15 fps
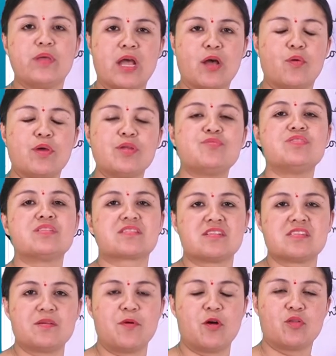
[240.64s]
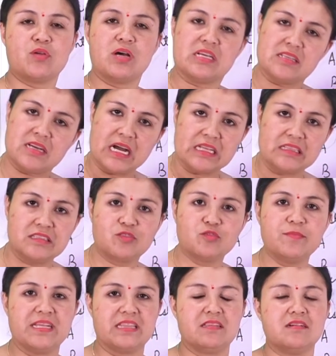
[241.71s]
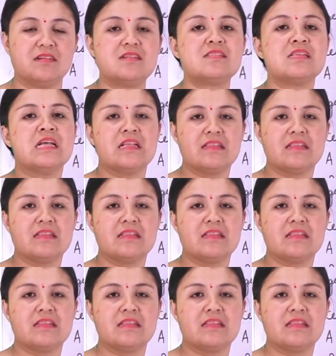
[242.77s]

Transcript: we are going to discuss about the other two methods,